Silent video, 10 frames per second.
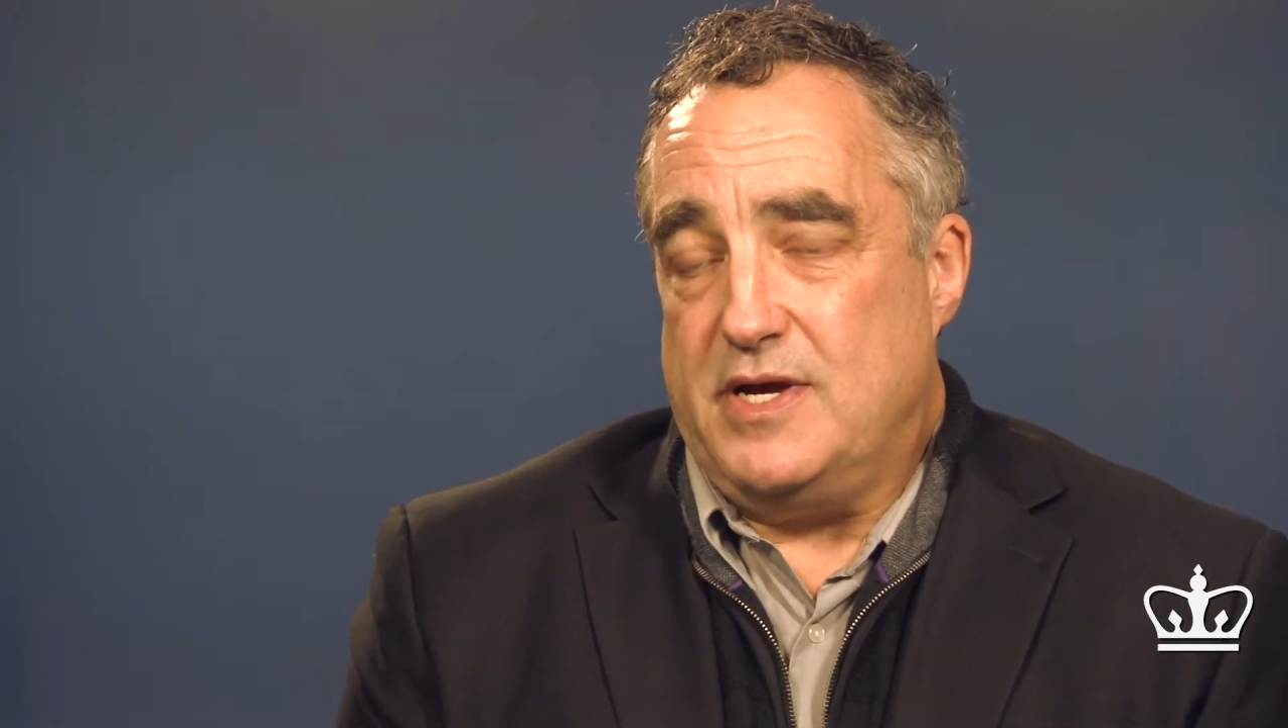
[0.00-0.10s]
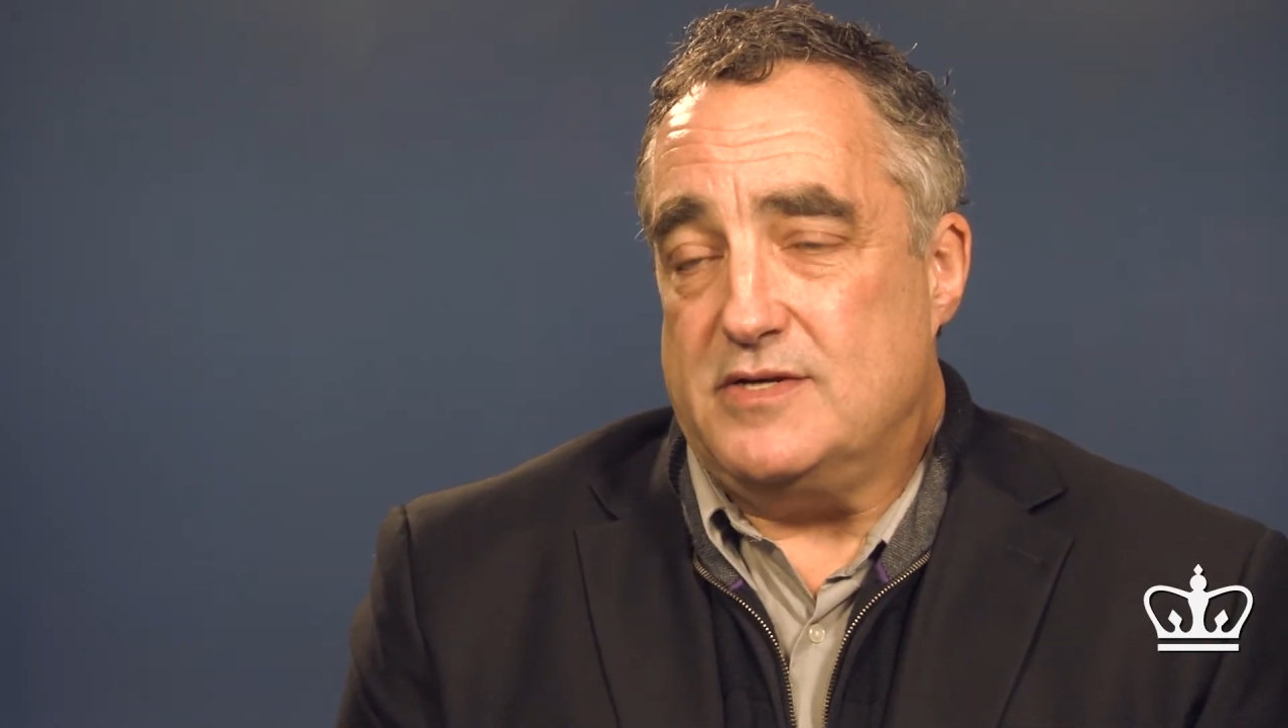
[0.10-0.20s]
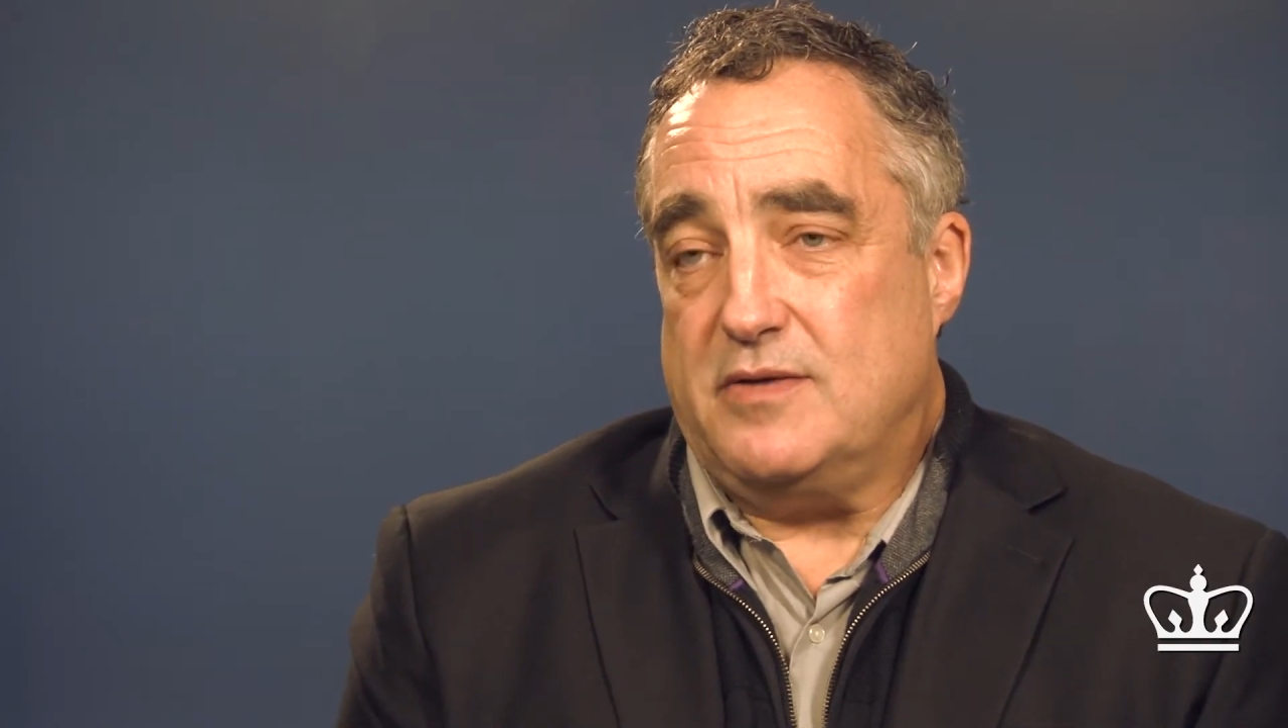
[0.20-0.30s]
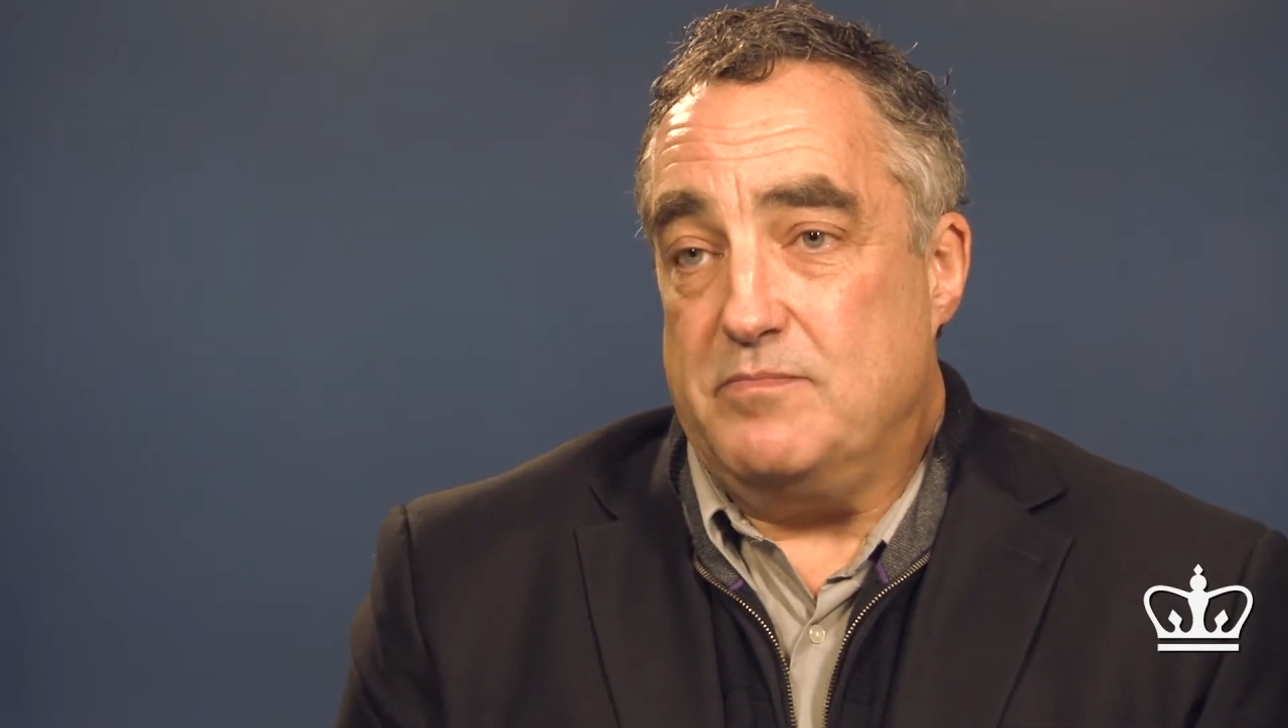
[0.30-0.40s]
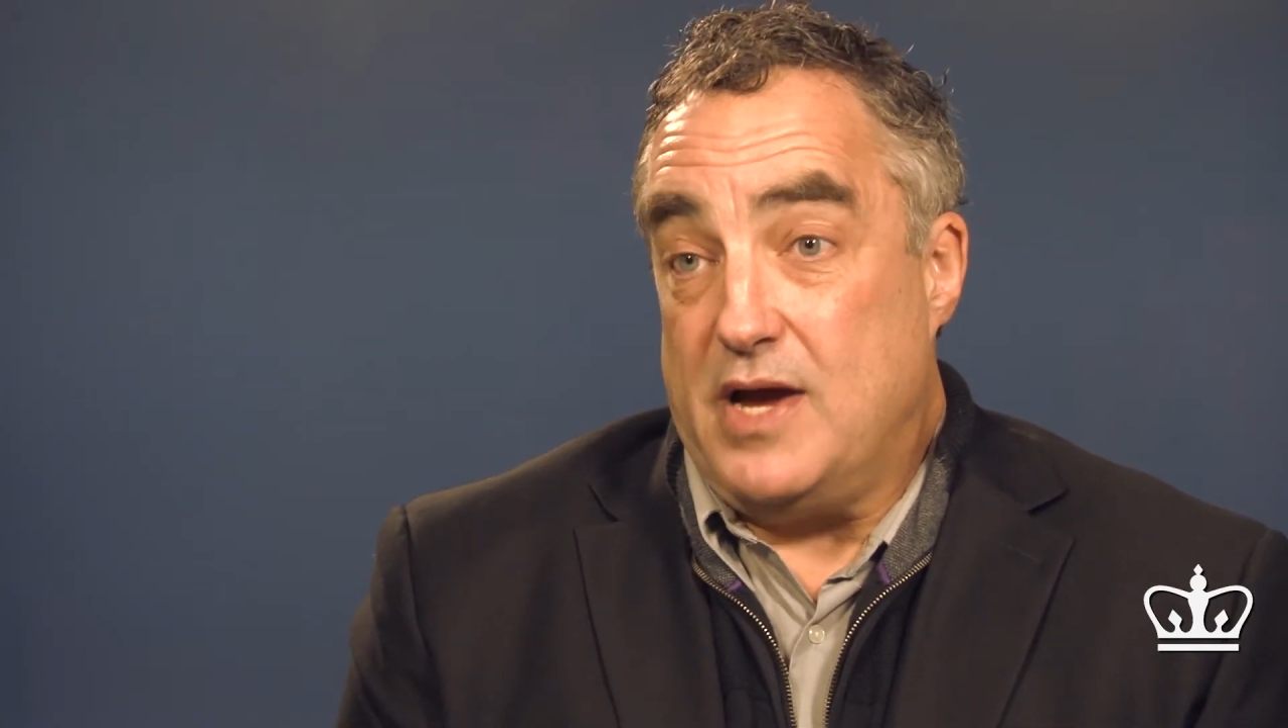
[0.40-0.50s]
basic